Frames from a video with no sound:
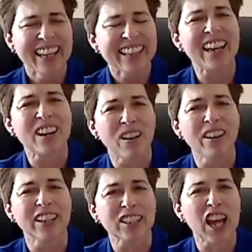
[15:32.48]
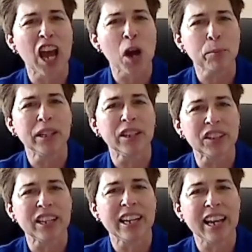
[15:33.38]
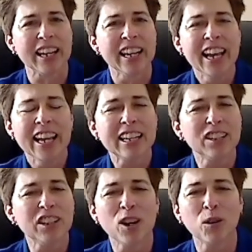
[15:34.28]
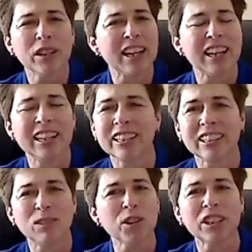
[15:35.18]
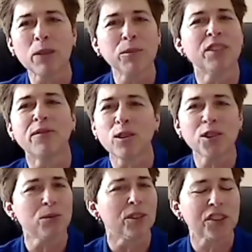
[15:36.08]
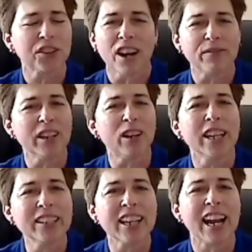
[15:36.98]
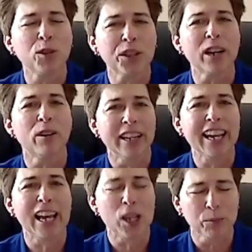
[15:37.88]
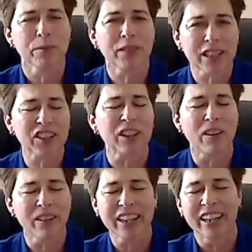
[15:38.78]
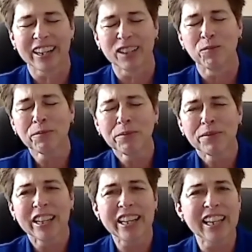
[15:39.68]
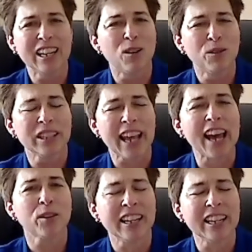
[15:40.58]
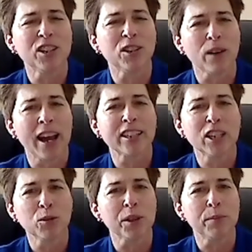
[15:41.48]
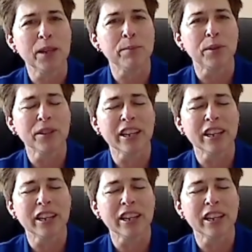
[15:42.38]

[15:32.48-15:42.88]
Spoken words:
that all of this happens. And because, we're done with the virtual stuff. Let's get out there and start, gathering and interacting with people.